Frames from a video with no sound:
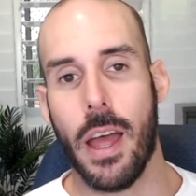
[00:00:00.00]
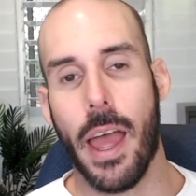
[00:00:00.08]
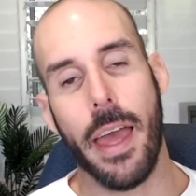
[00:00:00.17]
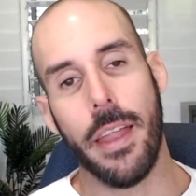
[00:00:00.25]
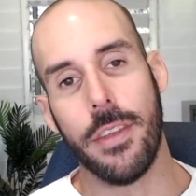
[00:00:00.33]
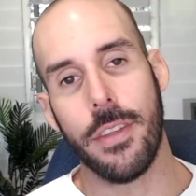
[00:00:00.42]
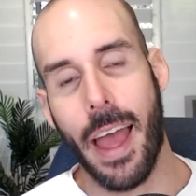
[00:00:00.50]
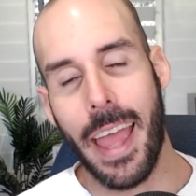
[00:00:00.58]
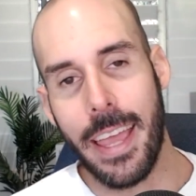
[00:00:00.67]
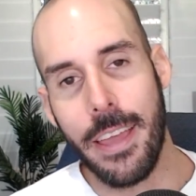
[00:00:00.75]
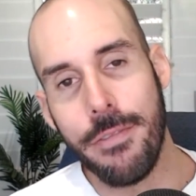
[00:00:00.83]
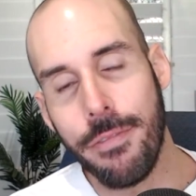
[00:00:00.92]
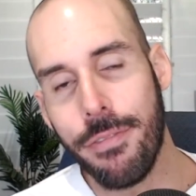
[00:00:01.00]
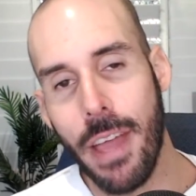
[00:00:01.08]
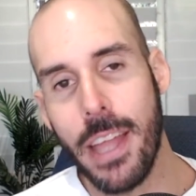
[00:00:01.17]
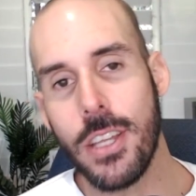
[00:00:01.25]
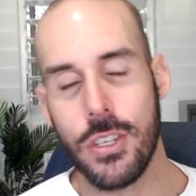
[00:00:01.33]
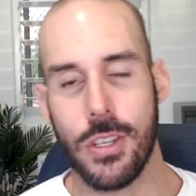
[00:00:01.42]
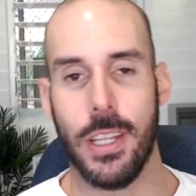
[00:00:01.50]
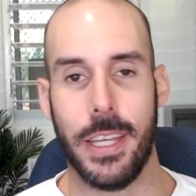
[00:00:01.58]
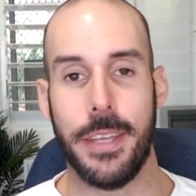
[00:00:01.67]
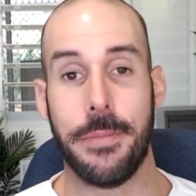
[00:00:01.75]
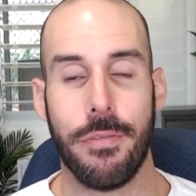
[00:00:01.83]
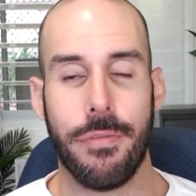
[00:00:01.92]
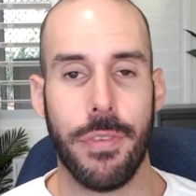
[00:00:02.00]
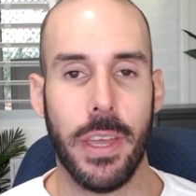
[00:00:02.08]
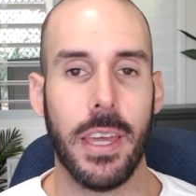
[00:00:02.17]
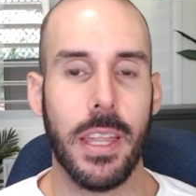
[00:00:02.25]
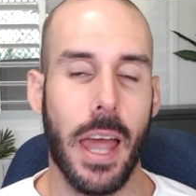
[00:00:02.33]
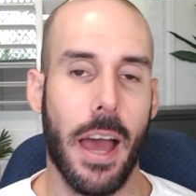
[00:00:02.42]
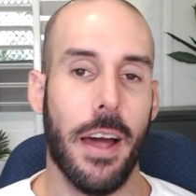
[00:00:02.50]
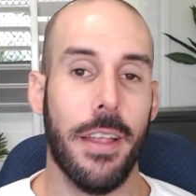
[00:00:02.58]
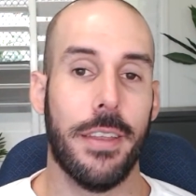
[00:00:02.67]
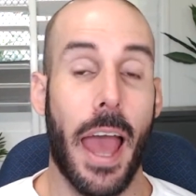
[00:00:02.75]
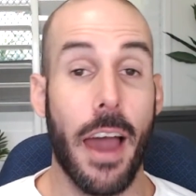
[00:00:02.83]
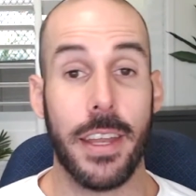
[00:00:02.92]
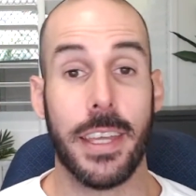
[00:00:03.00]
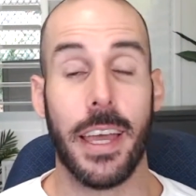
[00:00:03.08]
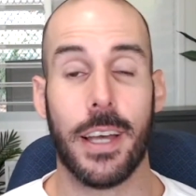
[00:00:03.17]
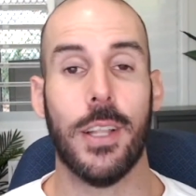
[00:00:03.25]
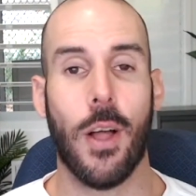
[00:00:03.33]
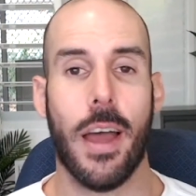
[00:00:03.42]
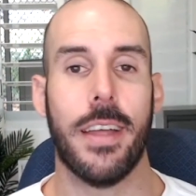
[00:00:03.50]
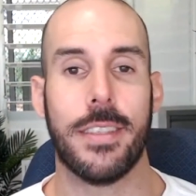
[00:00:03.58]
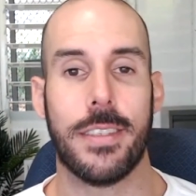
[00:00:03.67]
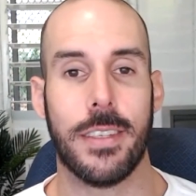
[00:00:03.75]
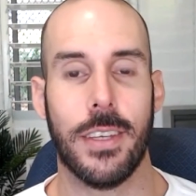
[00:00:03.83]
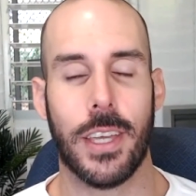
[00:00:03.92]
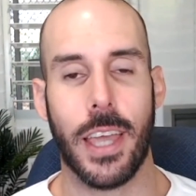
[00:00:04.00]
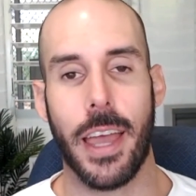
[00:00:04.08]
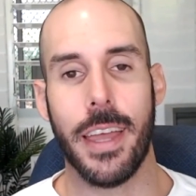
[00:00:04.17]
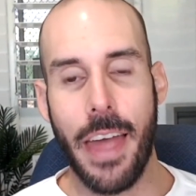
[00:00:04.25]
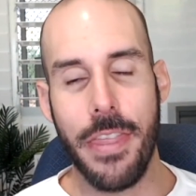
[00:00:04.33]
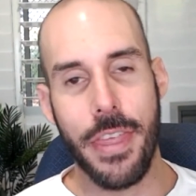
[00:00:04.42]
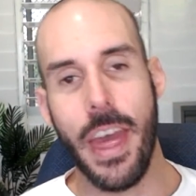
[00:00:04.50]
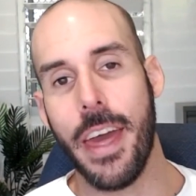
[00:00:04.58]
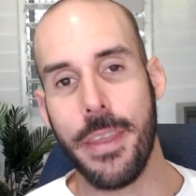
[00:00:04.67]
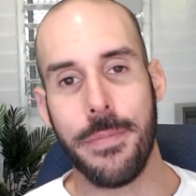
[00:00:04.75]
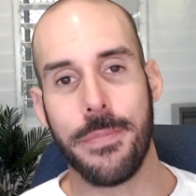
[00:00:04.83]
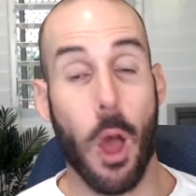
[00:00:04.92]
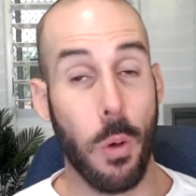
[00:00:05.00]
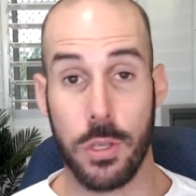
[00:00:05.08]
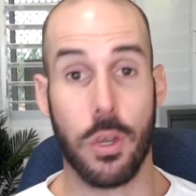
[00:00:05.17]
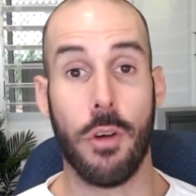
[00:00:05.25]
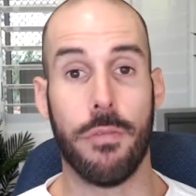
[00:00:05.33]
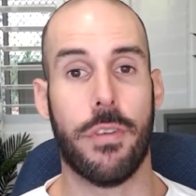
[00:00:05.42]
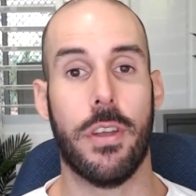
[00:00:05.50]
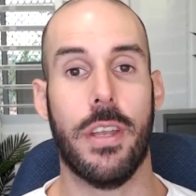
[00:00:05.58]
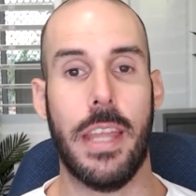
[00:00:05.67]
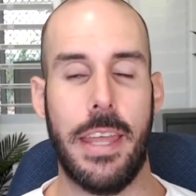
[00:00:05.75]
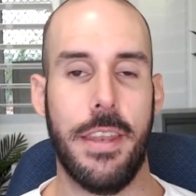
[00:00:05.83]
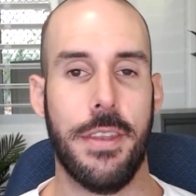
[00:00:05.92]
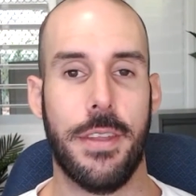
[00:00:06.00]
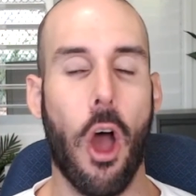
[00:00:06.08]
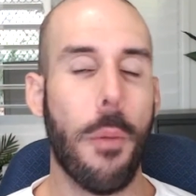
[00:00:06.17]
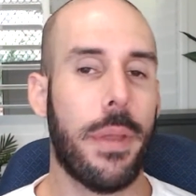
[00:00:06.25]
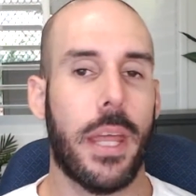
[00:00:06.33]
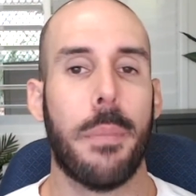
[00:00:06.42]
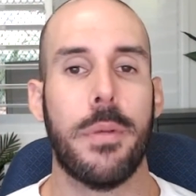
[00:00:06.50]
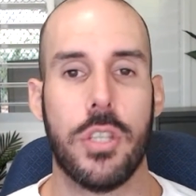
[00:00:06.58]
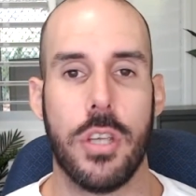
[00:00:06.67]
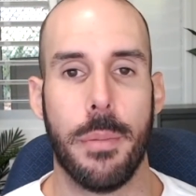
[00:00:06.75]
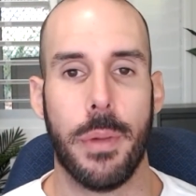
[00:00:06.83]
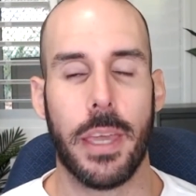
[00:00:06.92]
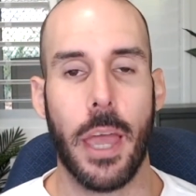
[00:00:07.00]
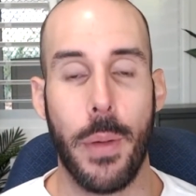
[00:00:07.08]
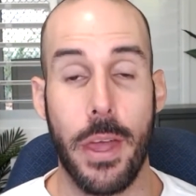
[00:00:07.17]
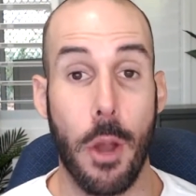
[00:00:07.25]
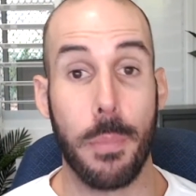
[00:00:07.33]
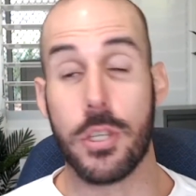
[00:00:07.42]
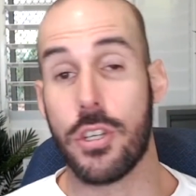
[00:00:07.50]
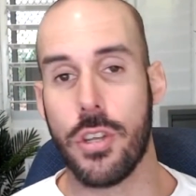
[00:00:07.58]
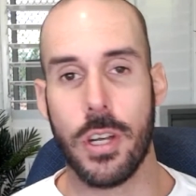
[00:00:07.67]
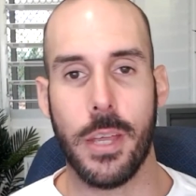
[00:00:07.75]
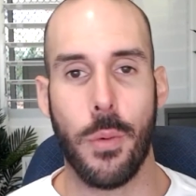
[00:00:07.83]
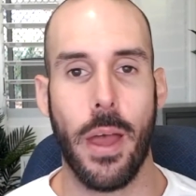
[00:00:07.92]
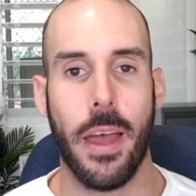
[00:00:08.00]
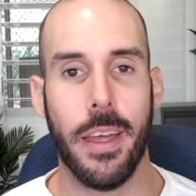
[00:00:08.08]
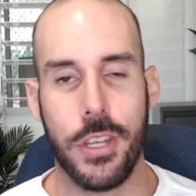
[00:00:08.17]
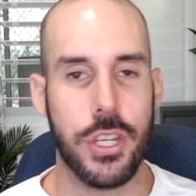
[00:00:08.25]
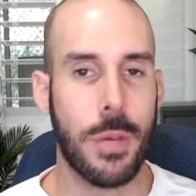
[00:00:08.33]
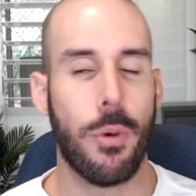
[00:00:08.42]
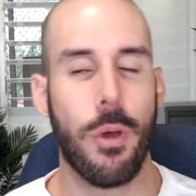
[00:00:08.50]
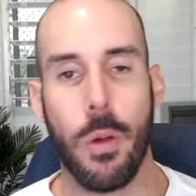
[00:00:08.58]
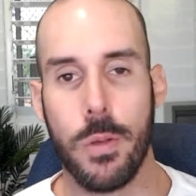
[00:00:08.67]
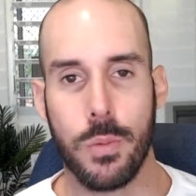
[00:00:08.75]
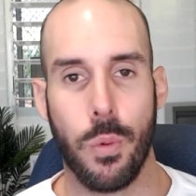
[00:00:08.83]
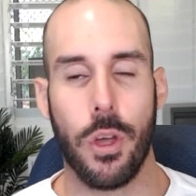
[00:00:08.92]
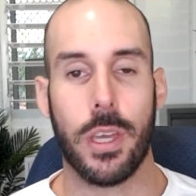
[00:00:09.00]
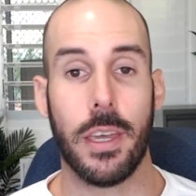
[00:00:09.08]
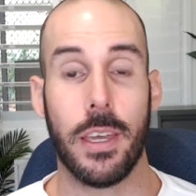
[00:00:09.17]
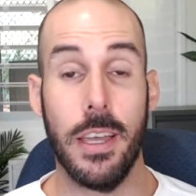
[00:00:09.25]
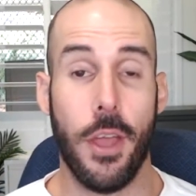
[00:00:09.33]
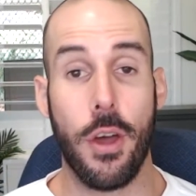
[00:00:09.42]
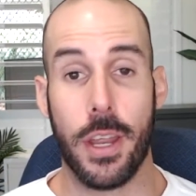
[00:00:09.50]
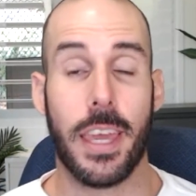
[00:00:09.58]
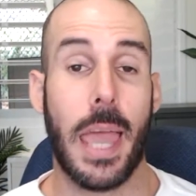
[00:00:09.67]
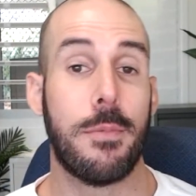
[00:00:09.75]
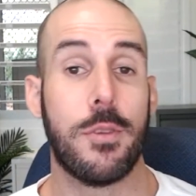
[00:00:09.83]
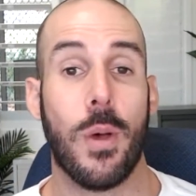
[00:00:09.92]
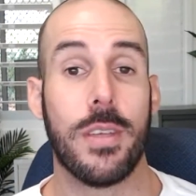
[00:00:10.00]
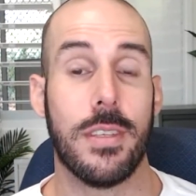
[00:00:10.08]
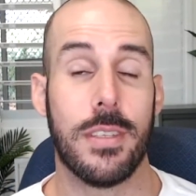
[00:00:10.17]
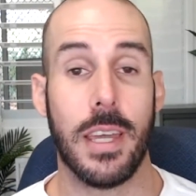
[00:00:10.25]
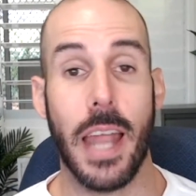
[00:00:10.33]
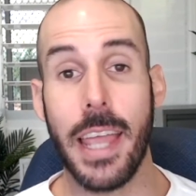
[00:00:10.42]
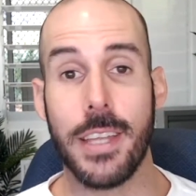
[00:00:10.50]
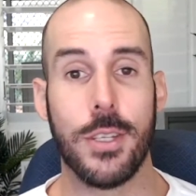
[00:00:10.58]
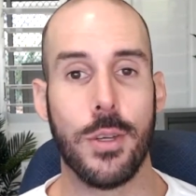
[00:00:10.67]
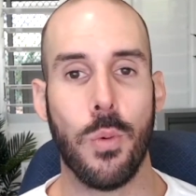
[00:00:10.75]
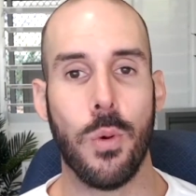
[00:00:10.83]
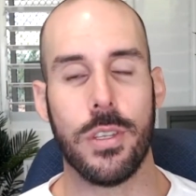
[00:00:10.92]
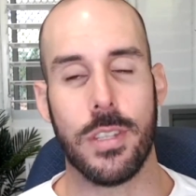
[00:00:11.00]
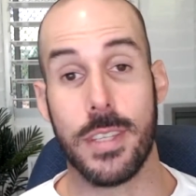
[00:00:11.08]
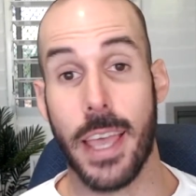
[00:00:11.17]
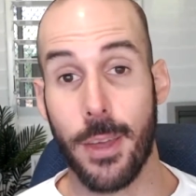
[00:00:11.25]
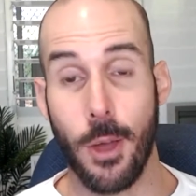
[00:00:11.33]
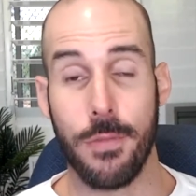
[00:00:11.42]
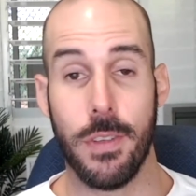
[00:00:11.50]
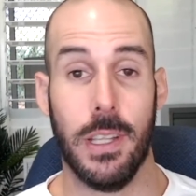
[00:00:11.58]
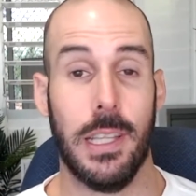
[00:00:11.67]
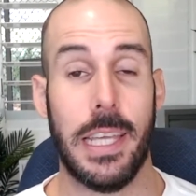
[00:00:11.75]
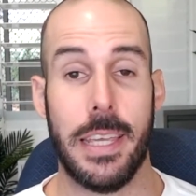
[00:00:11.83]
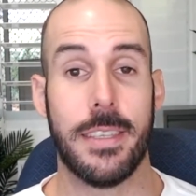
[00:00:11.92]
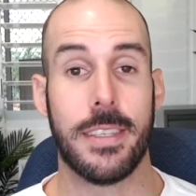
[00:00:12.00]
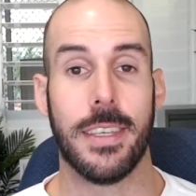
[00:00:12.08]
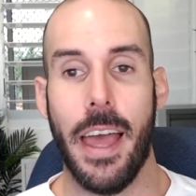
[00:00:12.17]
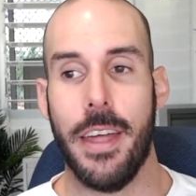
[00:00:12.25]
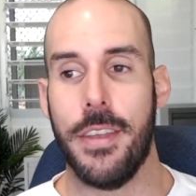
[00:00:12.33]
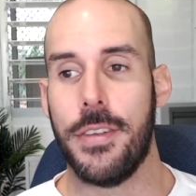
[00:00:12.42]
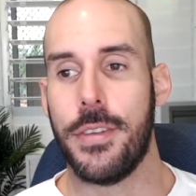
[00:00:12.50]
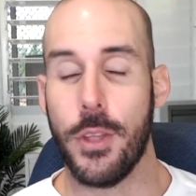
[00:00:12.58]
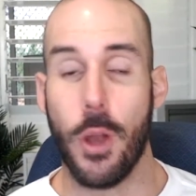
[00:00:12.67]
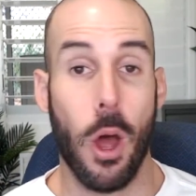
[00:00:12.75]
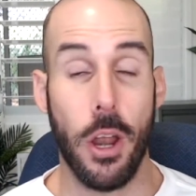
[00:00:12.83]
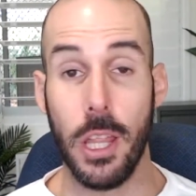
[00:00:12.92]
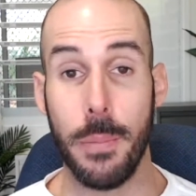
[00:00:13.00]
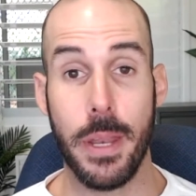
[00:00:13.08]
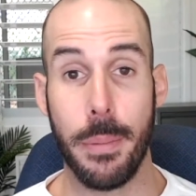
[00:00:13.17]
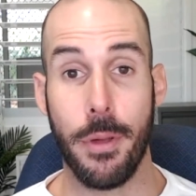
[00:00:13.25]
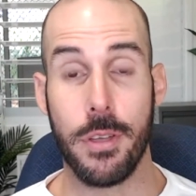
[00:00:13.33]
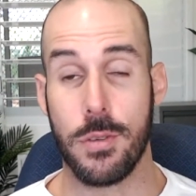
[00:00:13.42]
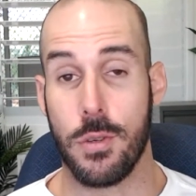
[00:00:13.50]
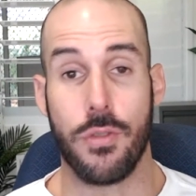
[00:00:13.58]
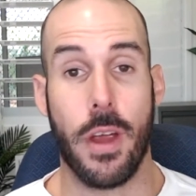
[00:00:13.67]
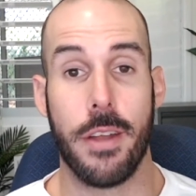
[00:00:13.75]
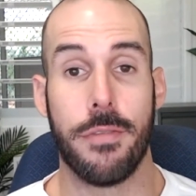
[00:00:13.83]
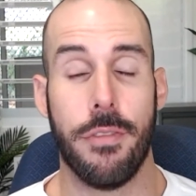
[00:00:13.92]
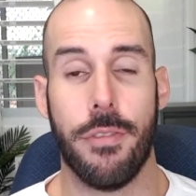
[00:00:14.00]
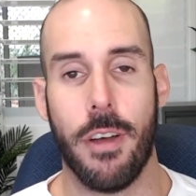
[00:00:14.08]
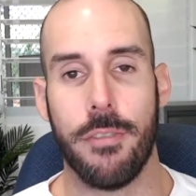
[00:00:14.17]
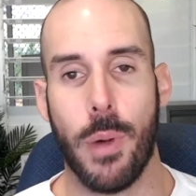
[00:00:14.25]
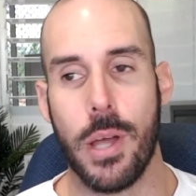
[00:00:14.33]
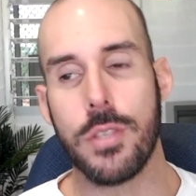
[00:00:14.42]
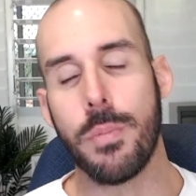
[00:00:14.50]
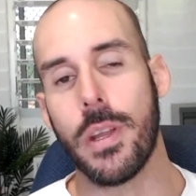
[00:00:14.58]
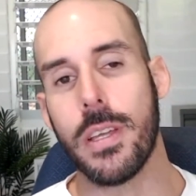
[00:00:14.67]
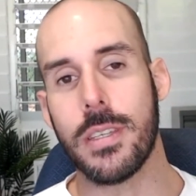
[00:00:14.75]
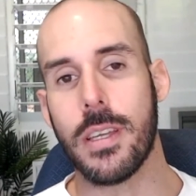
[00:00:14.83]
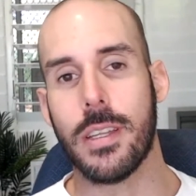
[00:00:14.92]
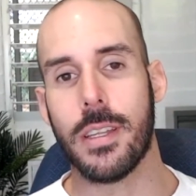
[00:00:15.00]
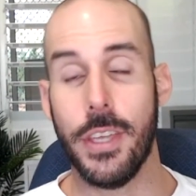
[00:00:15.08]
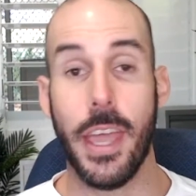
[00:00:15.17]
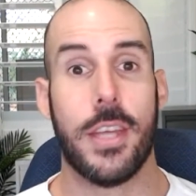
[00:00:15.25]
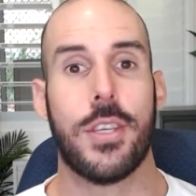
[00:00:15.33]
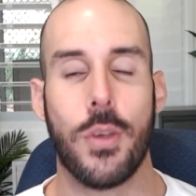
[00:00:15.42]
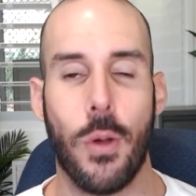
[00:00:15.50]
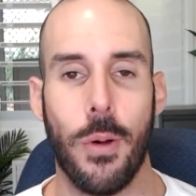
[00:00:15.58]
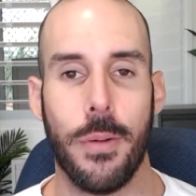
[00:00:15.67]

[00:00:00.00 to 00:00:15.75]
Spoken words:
And I eventually figured out how to get clients. Okay. And then I was confident in opening up a gym. Okay. We had an opportunity where the gym where I was working, the owner came to us and said, "Hey, do you want to take over the lease?" And, I'd only been a personal trainer for 5 months, but I said, "Yeah, sure."